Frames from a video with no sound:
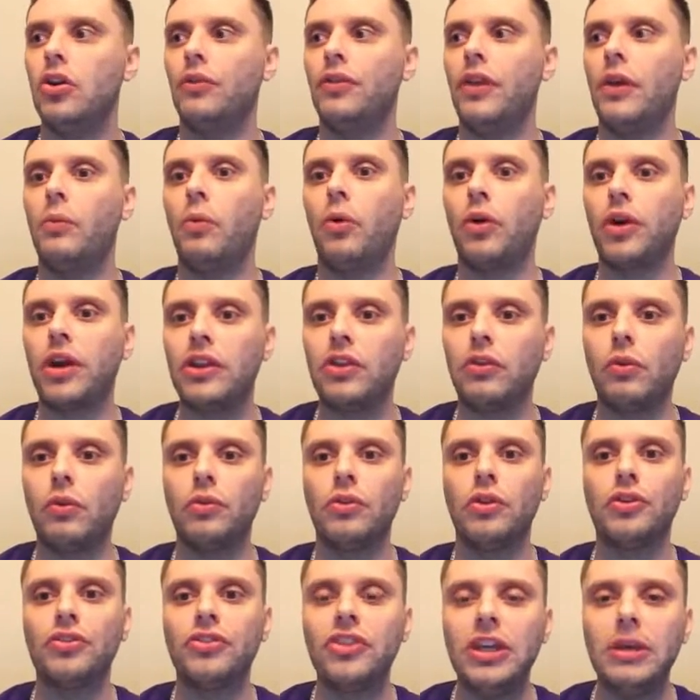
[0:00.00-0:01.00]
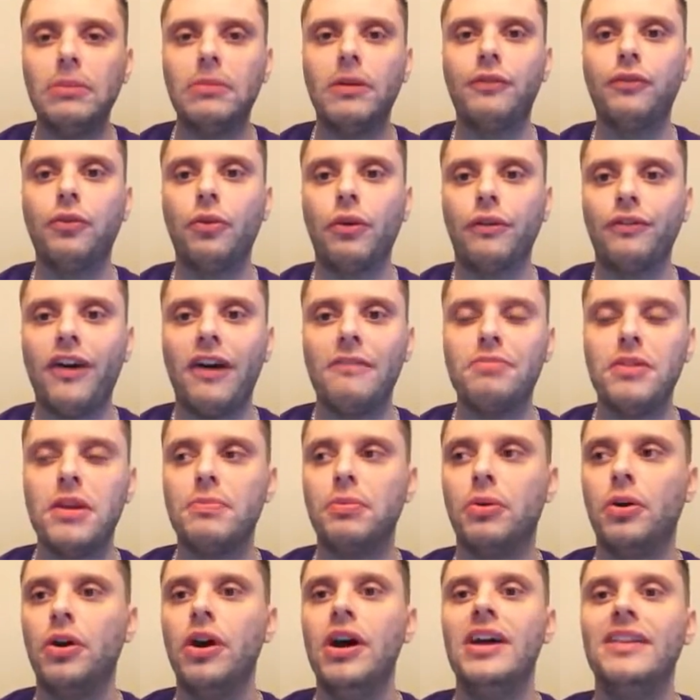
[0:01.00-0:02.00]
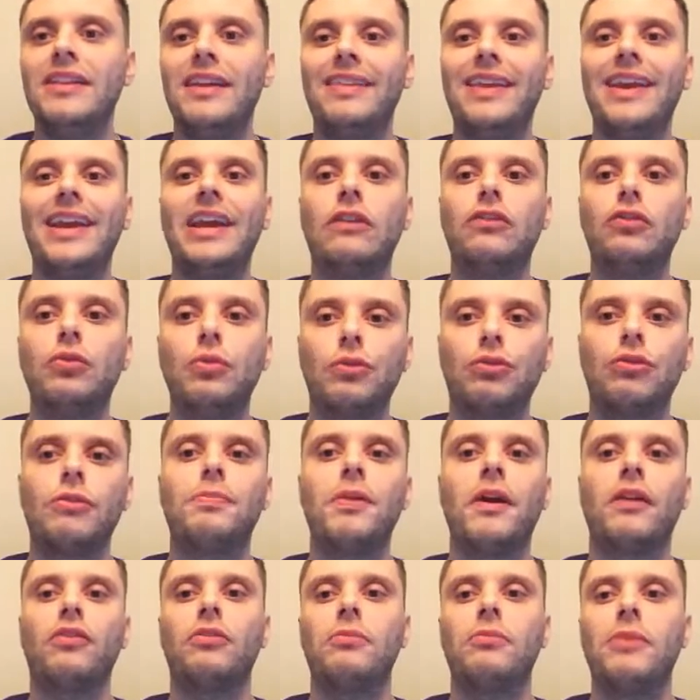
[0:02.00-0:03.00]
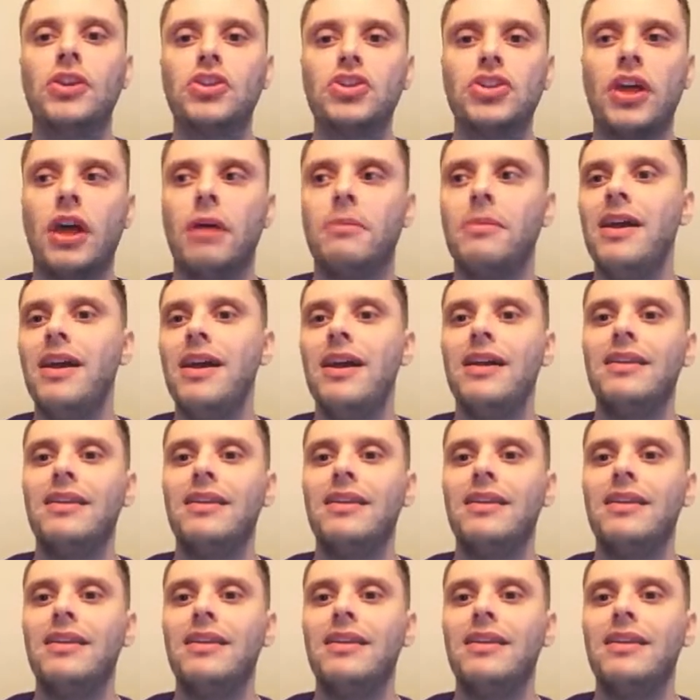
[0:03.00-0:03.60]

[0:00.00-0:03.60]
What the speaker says: They work in their own little team of 4 or 5 people that they get 2 or 3 picks from each of them.